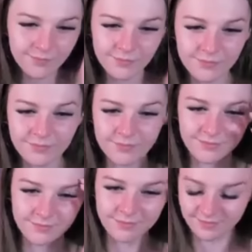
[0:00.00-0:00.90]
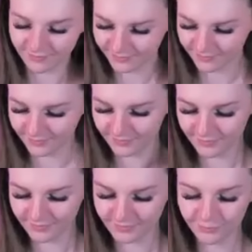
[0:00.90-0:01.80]
go to a meeting, but
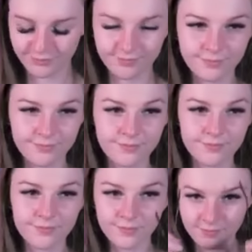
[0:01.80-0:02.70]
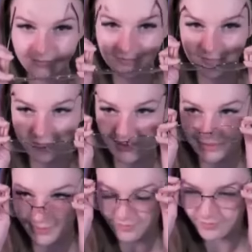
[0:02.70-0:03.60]
I will talk to you another time.
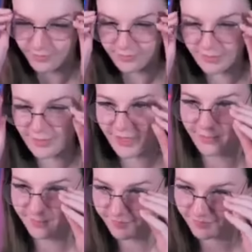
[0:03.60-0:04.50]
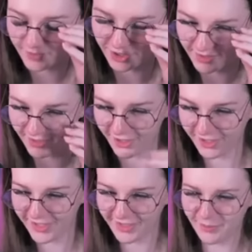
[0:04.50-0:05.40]
Mm-hmm. Bye, babe. uh,
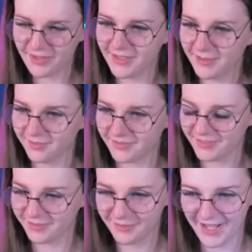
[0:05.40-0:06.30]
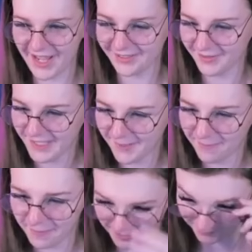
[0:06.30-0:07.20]
honey, I mean, um, Babe. Natt.
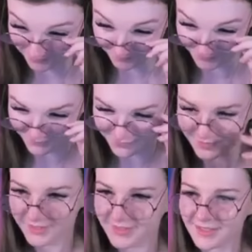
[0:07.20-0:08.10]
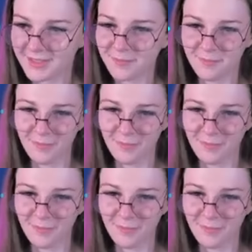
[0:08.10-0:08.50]
All right, bye, baby boo. Bye.